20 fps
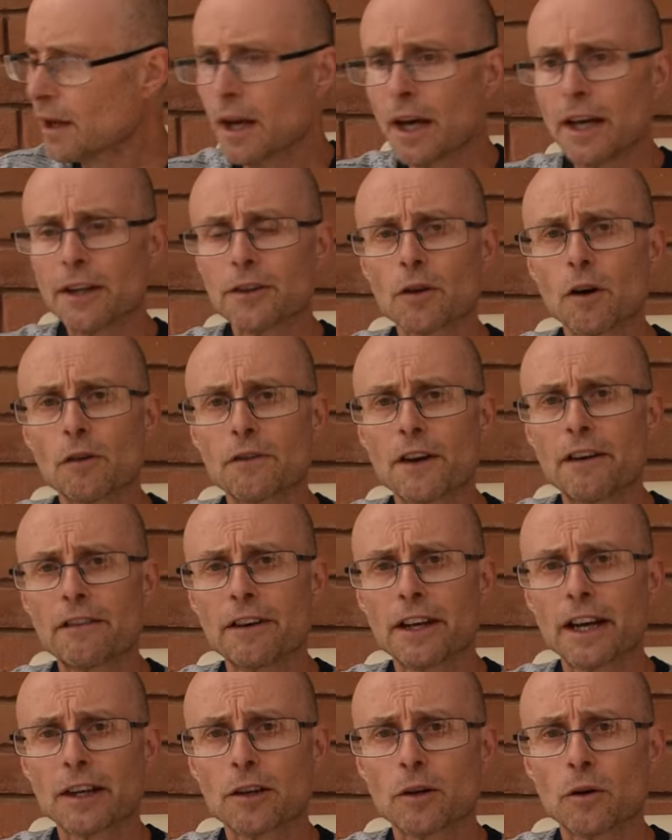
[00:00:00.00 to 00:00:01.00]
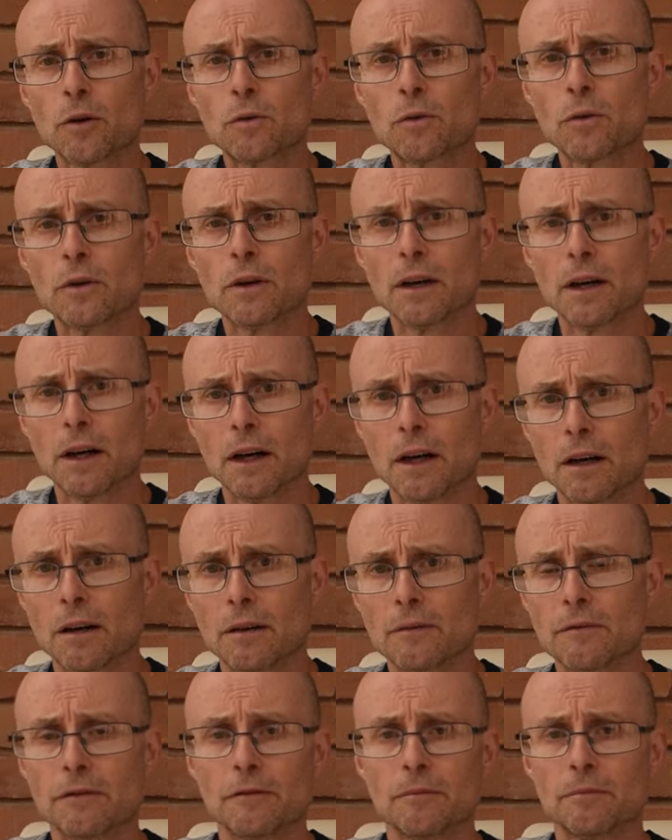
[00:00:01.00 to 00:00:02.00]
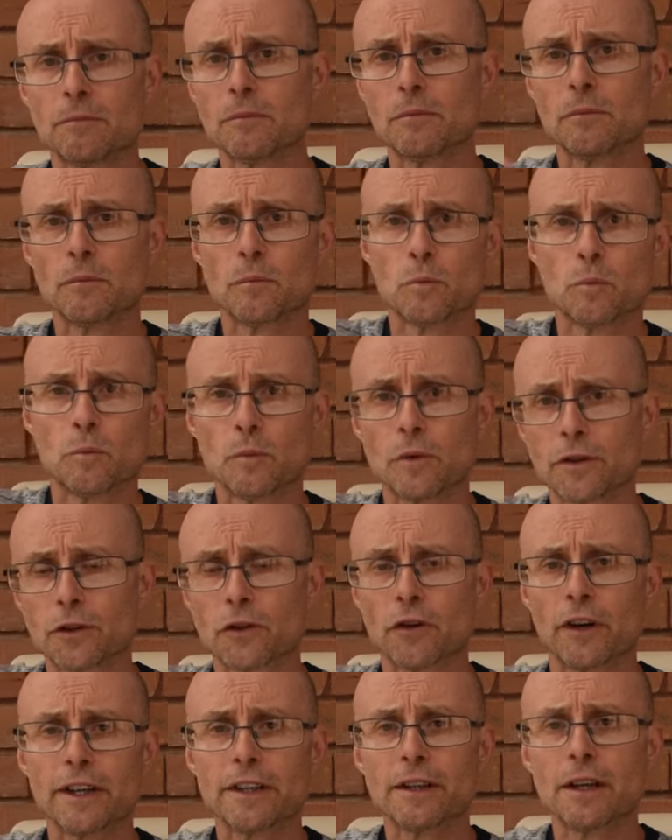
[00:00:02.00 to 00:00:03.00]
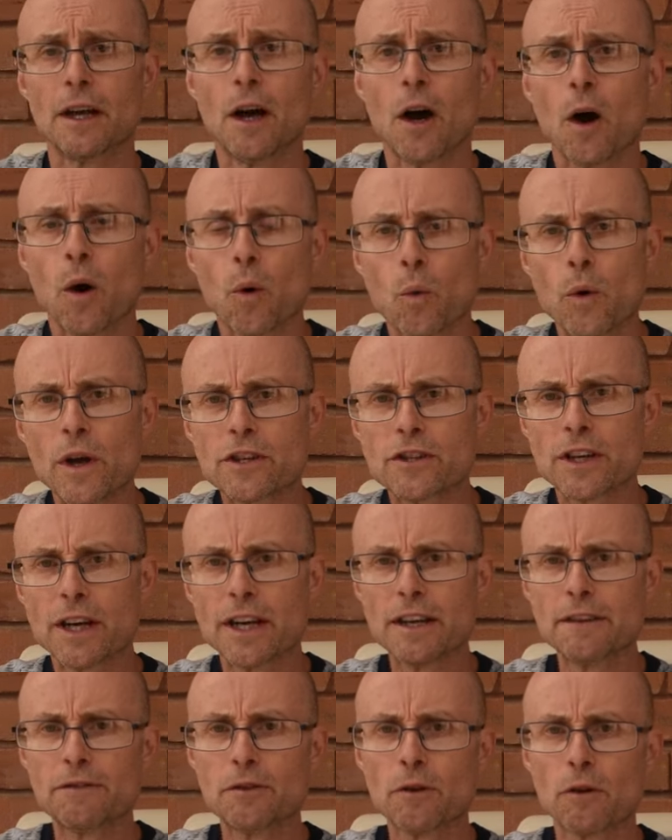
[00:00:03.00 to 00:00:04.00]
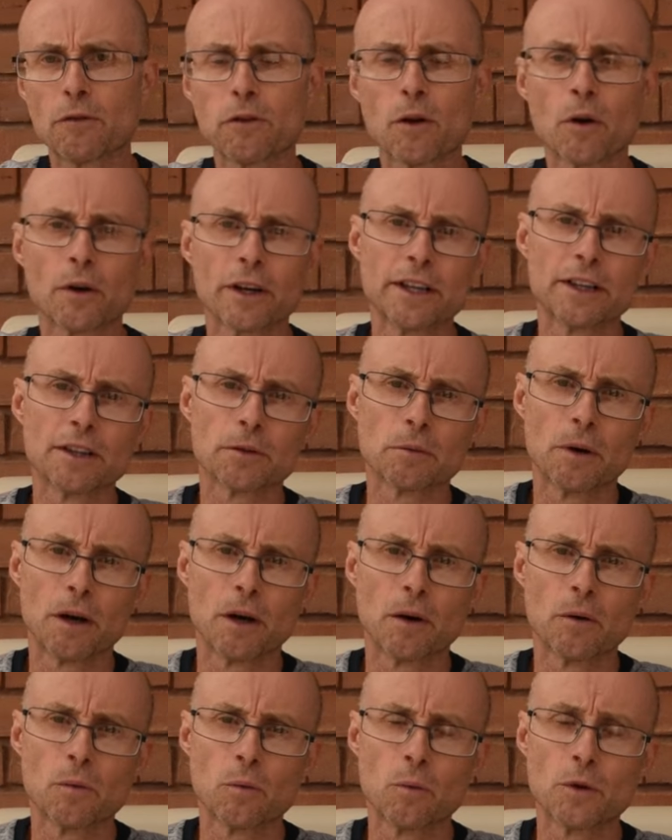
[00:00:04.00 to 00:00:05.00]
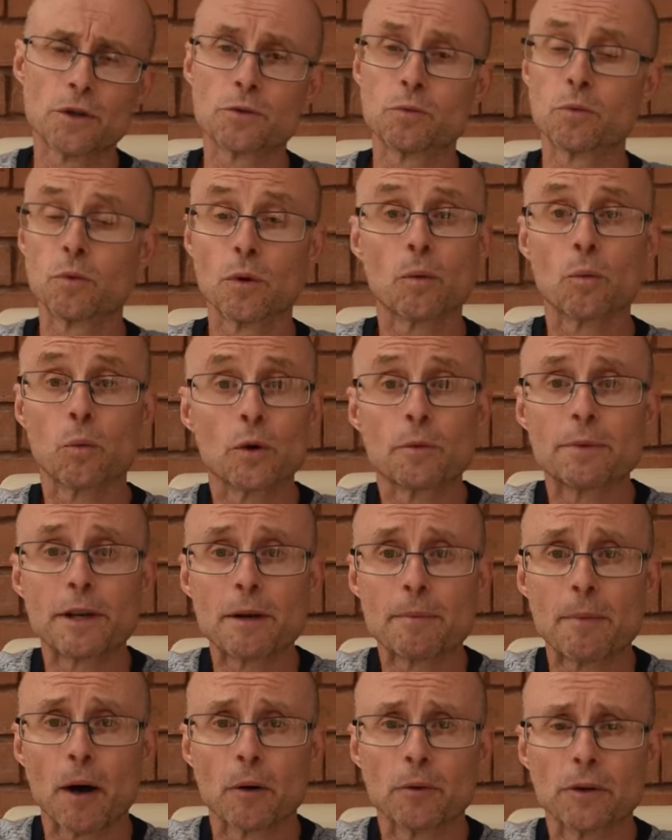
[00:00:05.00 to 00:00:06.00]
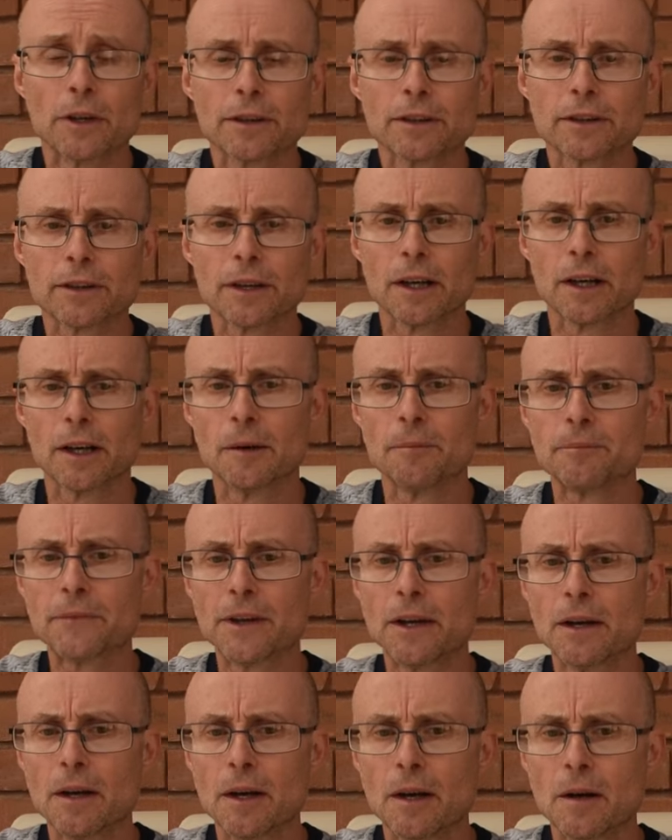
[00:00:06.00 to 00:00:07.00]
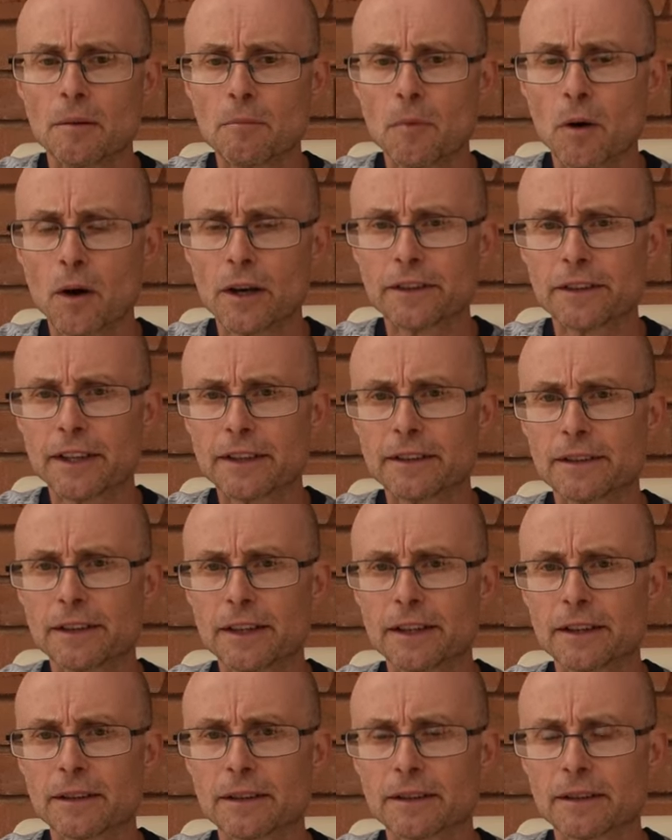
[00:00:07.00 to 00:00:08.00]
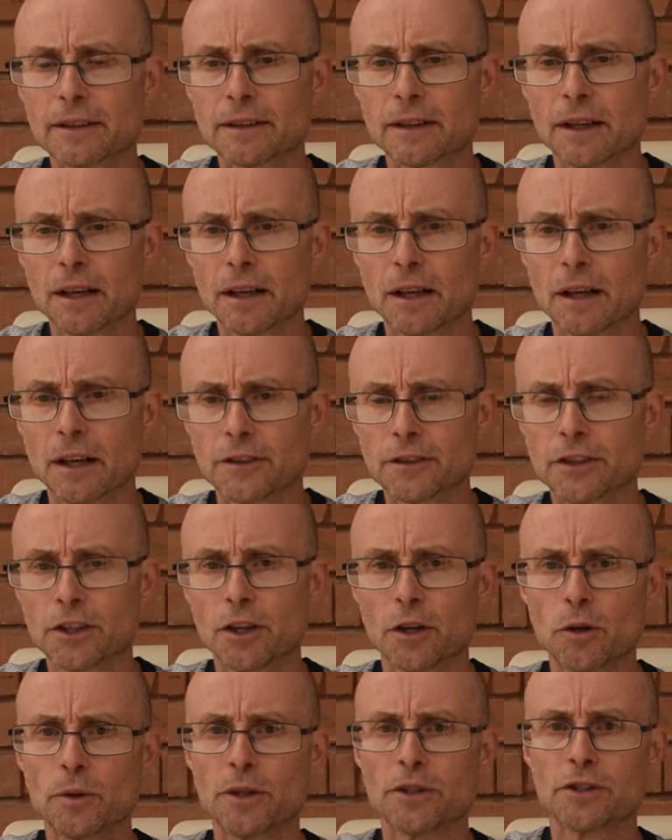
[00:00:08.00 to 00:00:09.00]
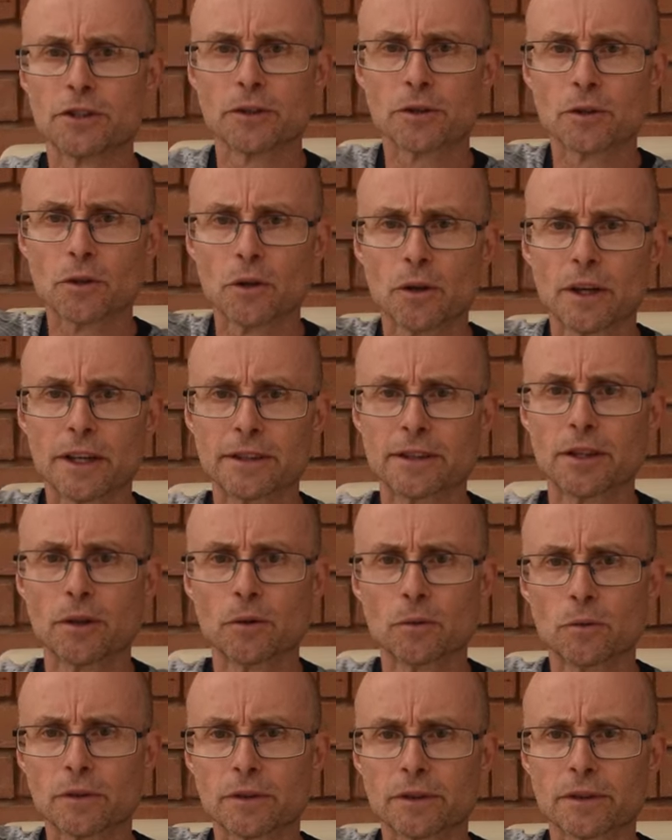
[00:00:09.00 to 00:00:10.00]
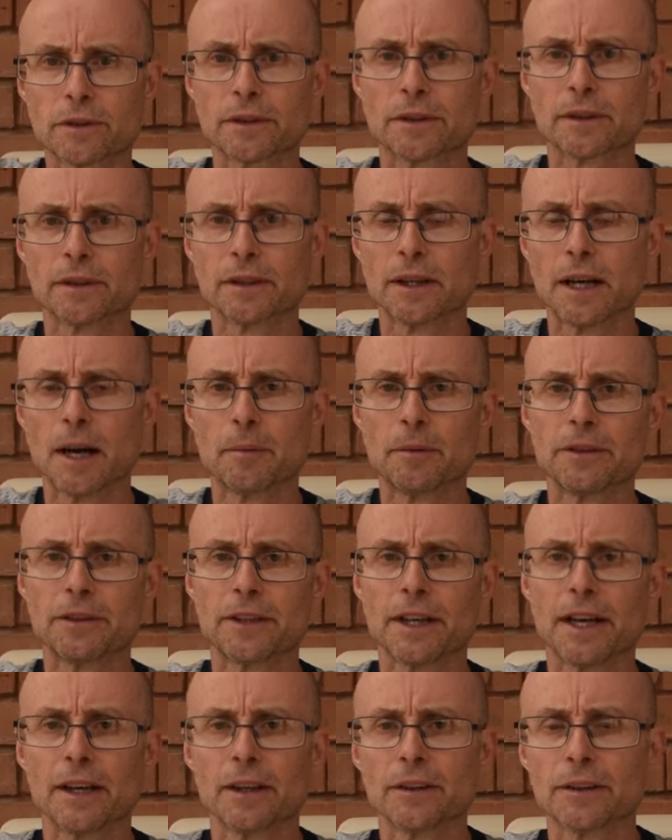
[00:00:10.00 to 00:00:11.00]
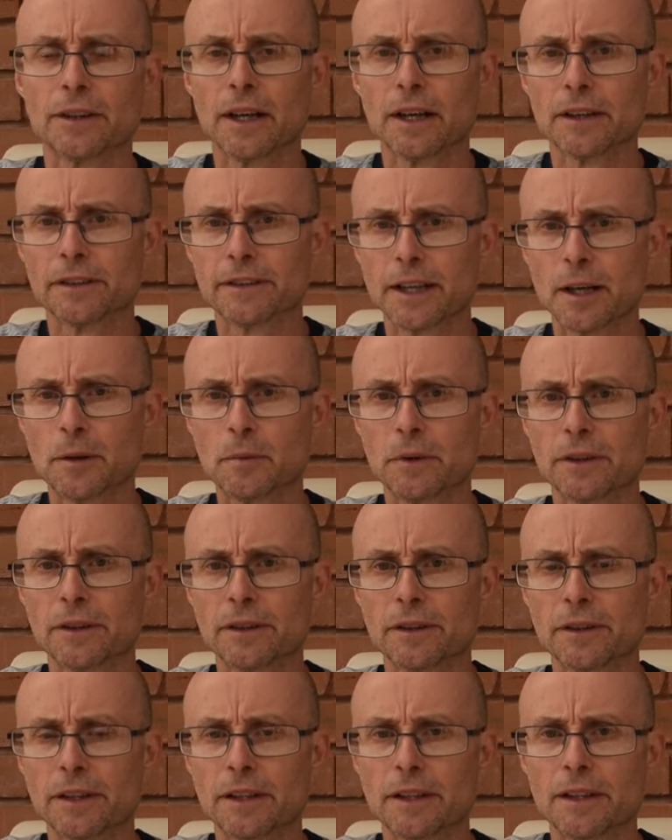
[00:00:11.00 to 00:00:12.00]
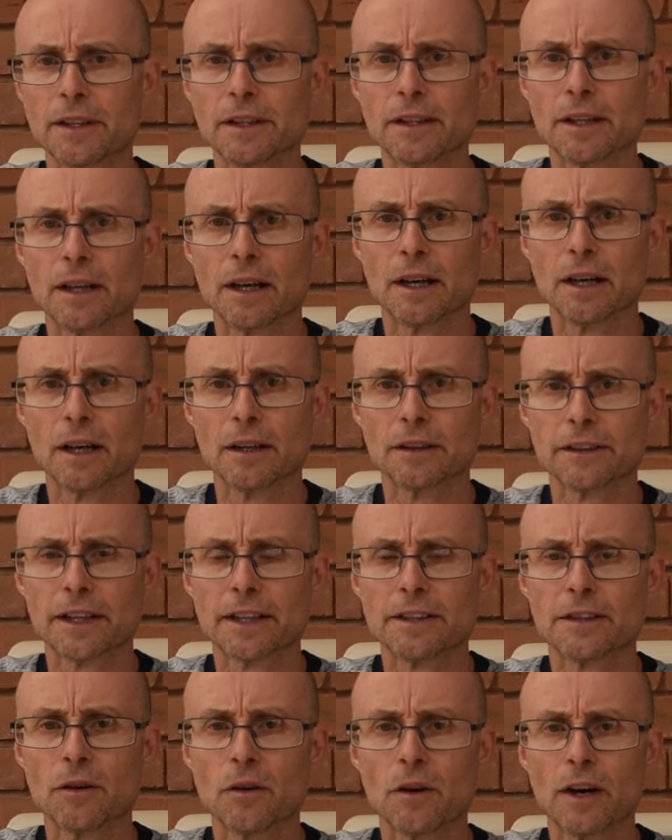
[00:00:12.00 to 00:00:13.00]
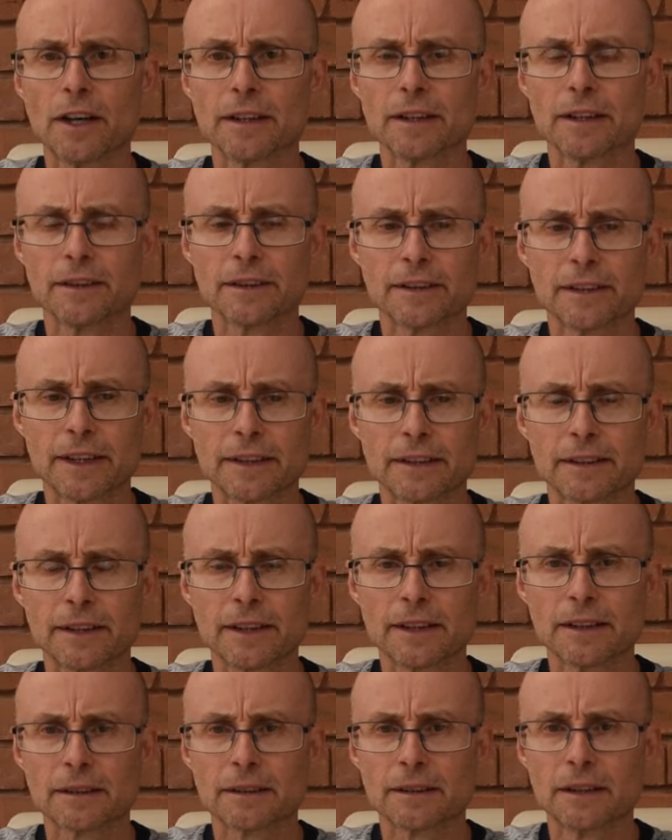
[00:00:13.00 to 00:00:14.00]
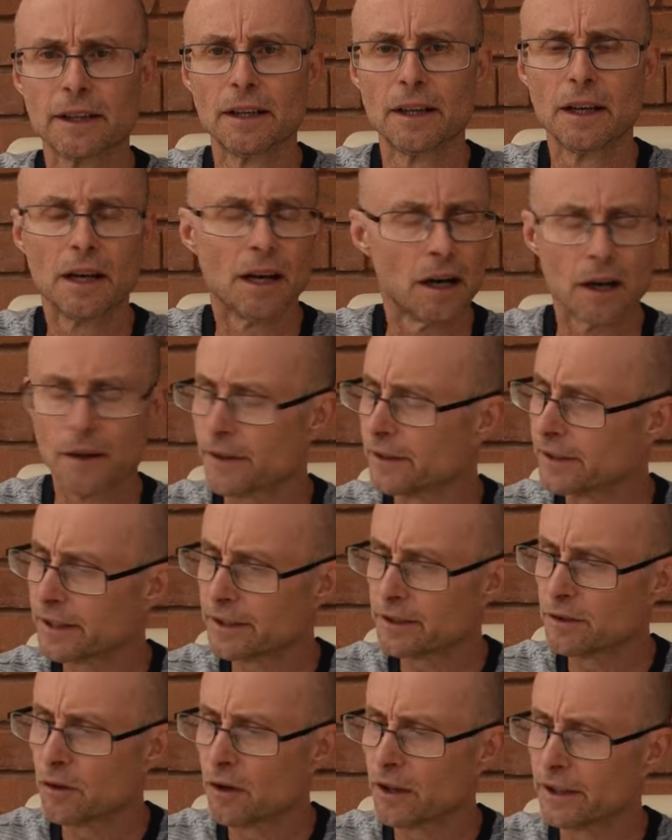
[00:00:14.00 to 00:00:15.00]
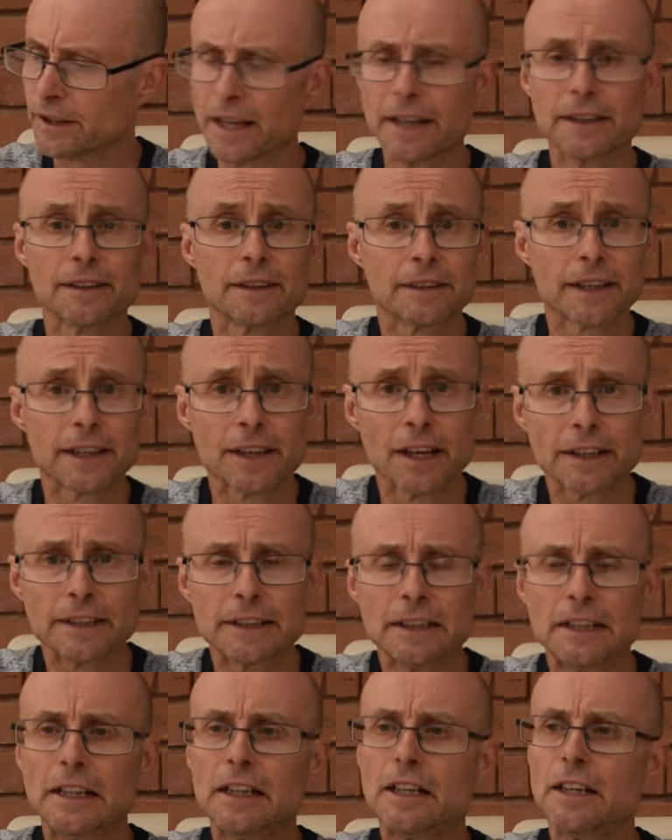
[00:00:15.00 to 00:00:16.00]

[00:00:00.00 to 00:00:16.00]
It's got a vari-angle screen, which if you're vlogging as well, which would be a bonus. My Z6 II is just got, it tilts up and down, same as the Z9 and the Z6, the Z9 and the Z8.